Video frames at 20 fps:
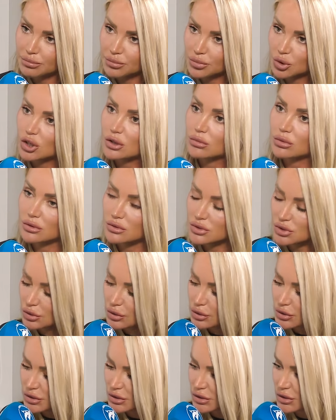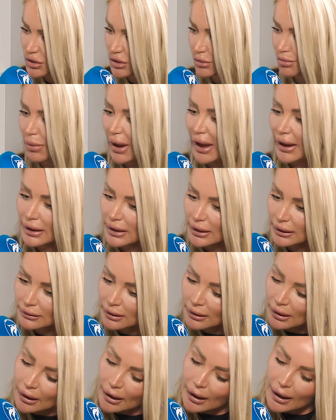human resources to buy-in.
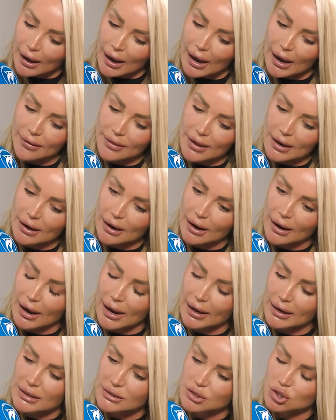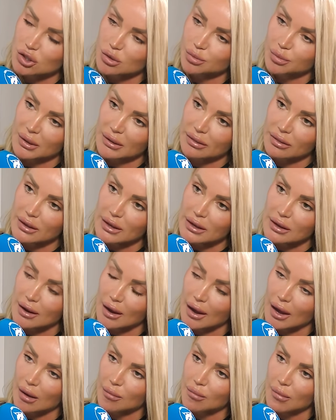And then I, I ended up in the
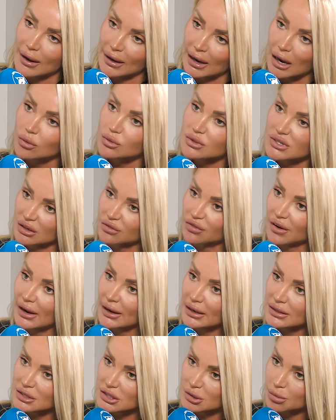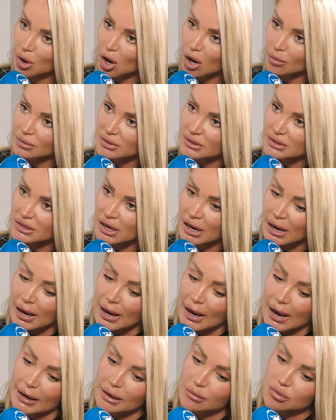um, accounts like finance department
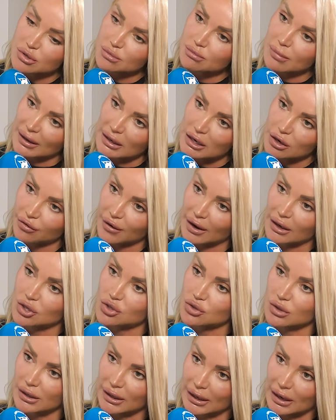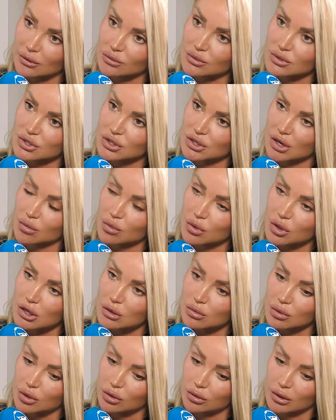and it was manufacturing accounts. So you
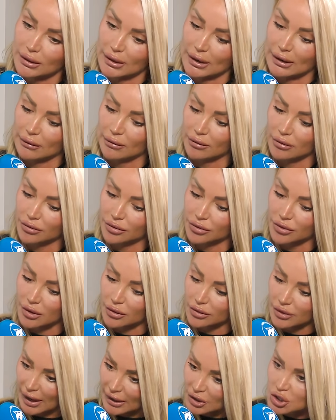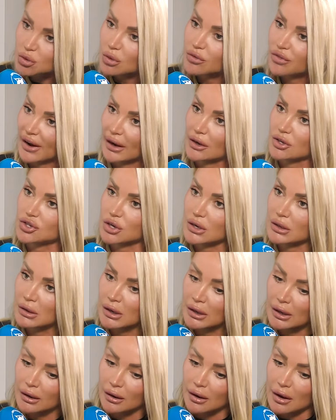were looking at the, the actual factory
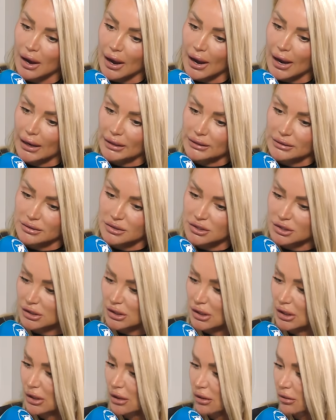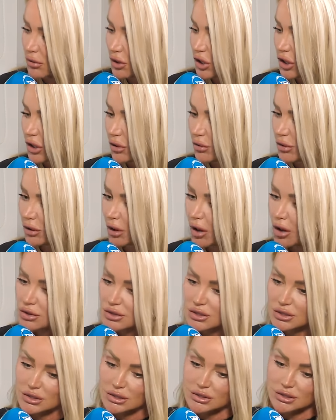and the you know the
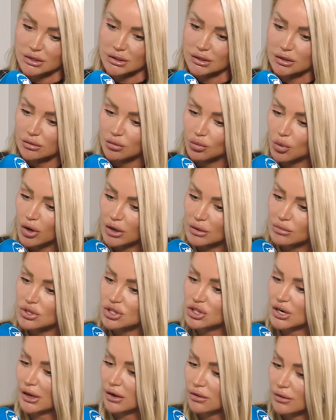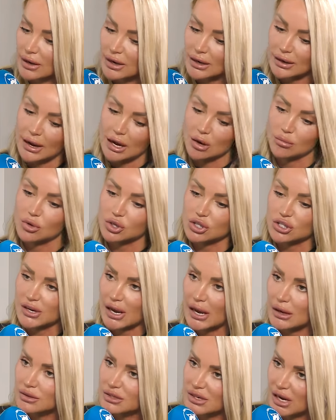losses and what it was generating, how much
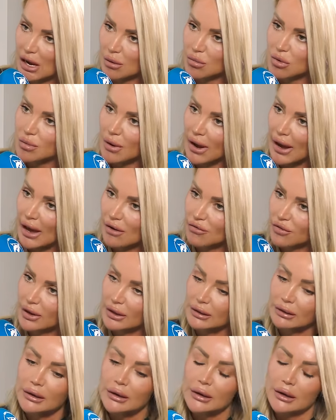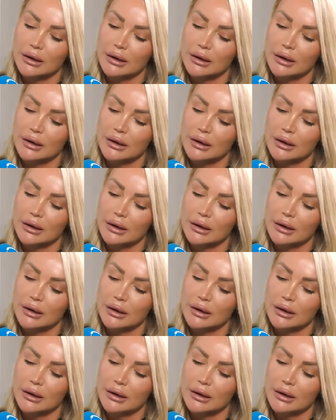downtime we were having.